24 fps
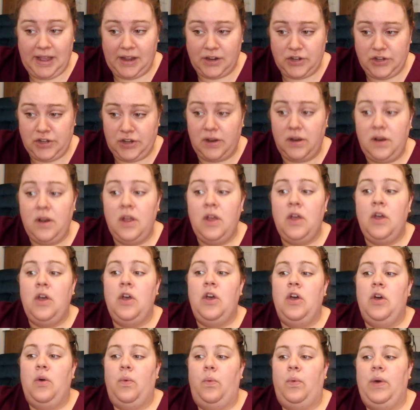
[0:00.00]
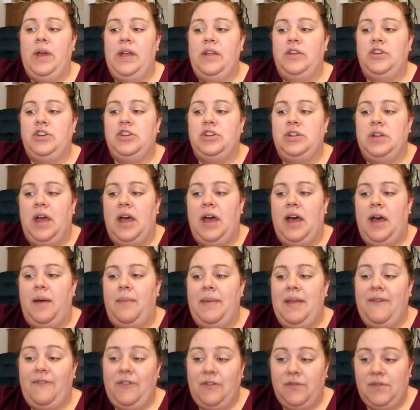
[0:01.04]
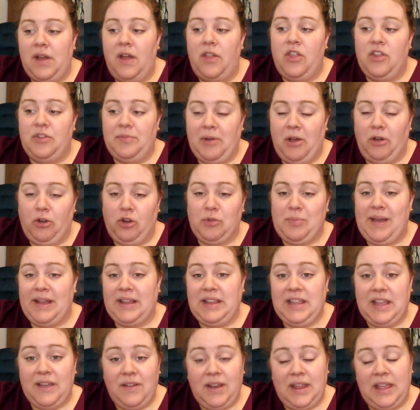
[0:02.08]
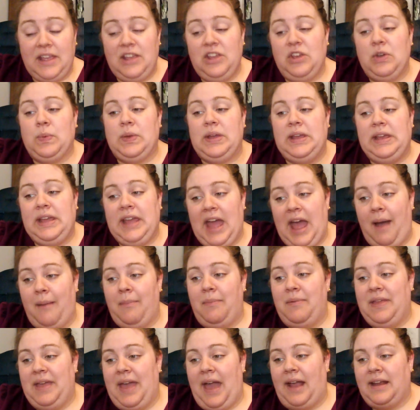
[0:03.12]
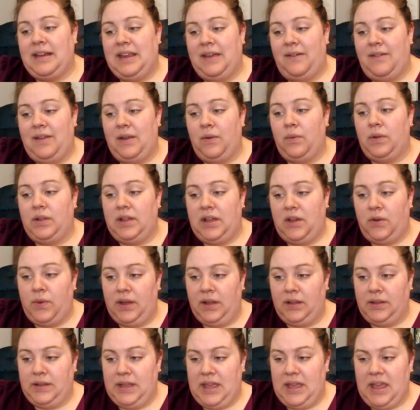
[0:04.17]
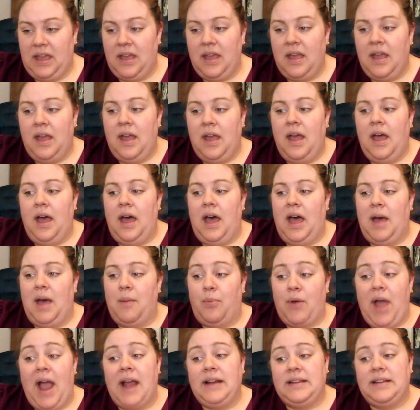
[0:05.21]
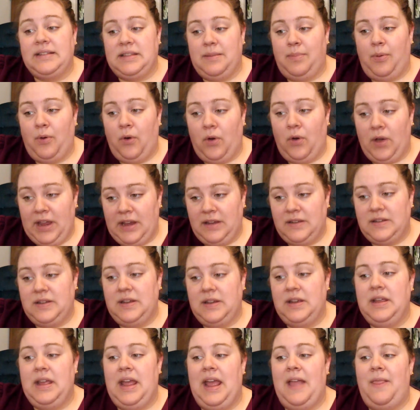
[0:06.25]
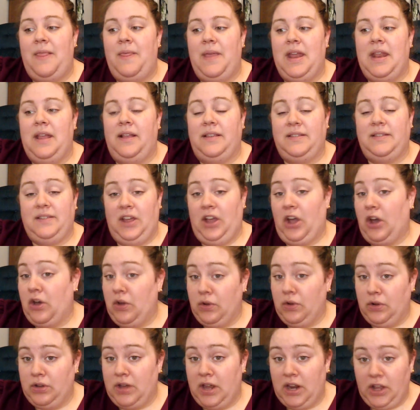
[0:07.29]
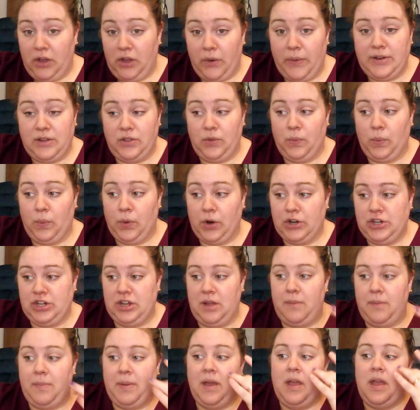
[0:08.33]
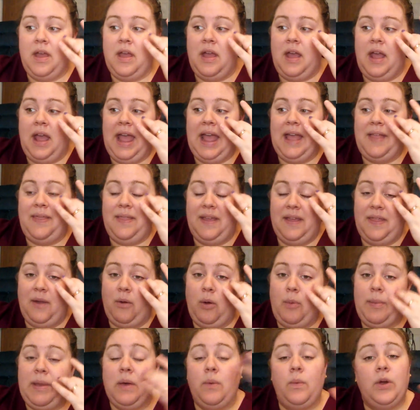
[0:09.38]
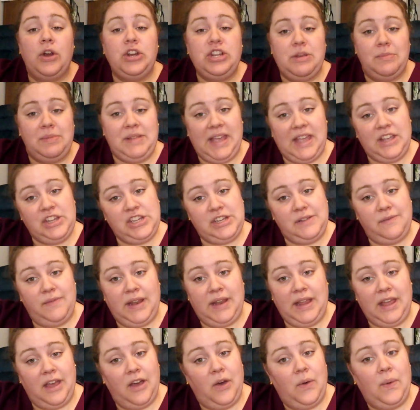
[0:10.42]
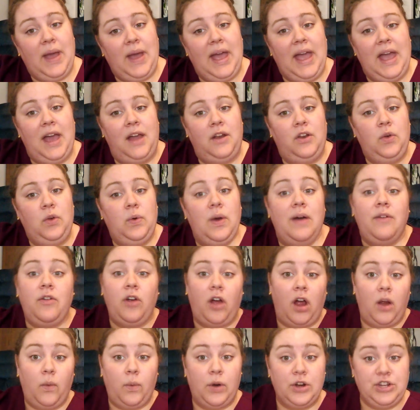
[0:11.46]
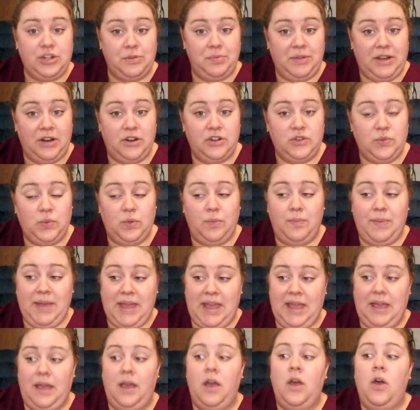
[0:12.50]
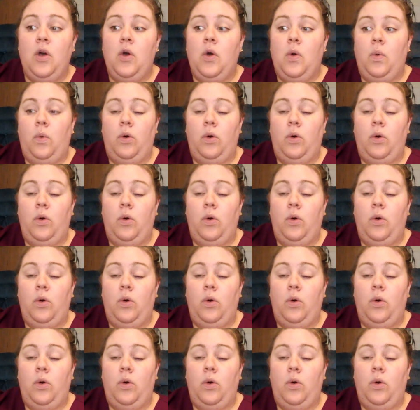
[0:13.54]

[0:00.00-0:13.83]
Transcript: connection, which if you've done the small group activity, you recap the activity really quickly, practice the point, and then it's going to go into the worship. And then there will be a worship teaching video, and whoever our worship leaders will be